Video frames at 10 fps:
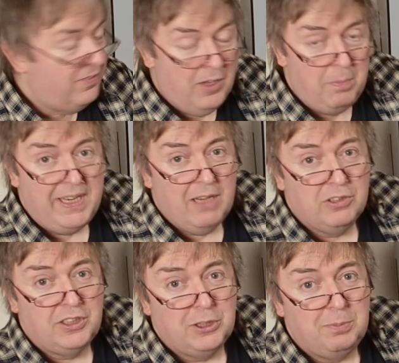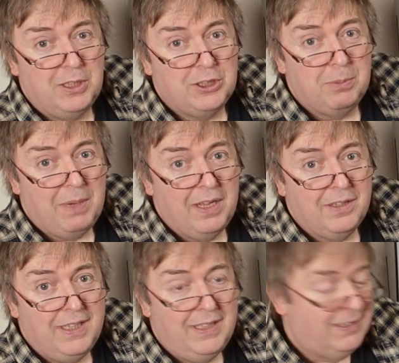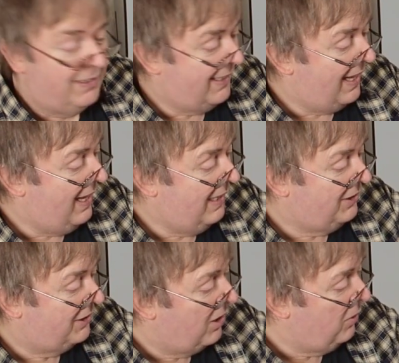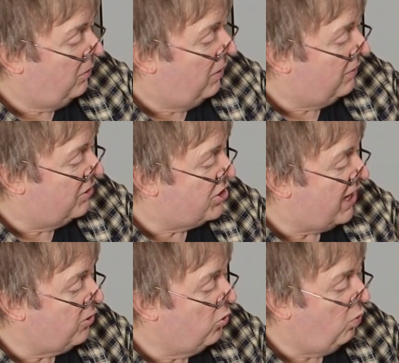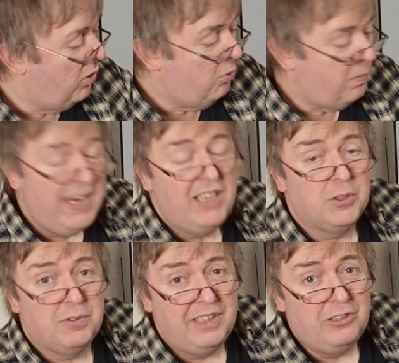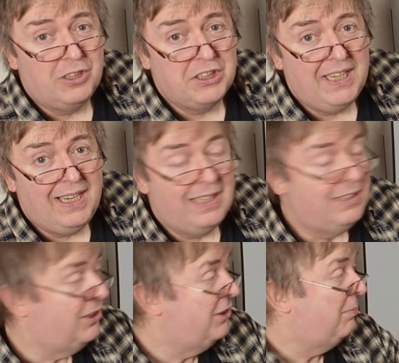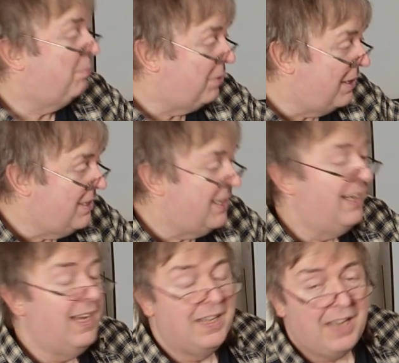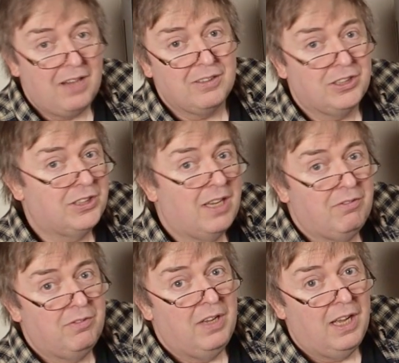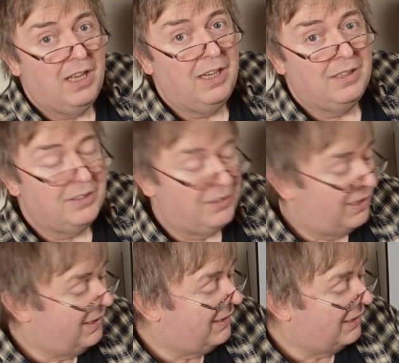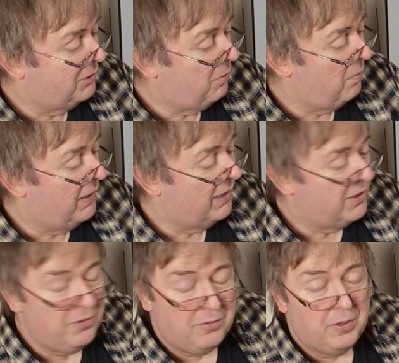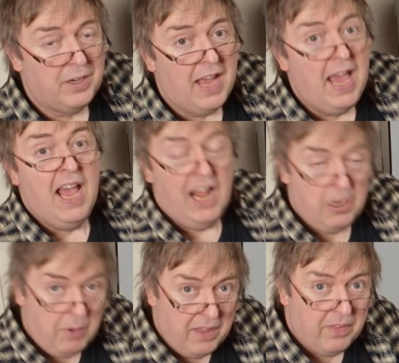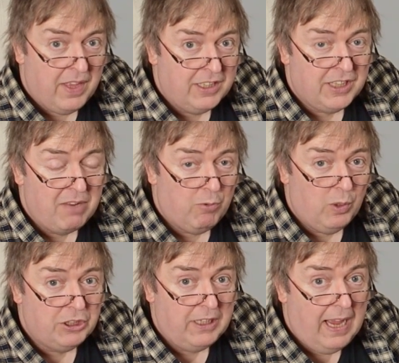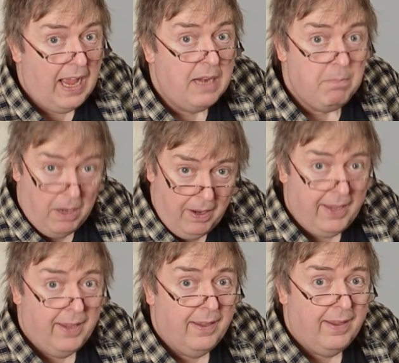nobody else does much about these. So the channel will be sort of interesting lenses, printing and other stuff. And that's what we're going to do for it. Anyway, thanks again for watching and bye.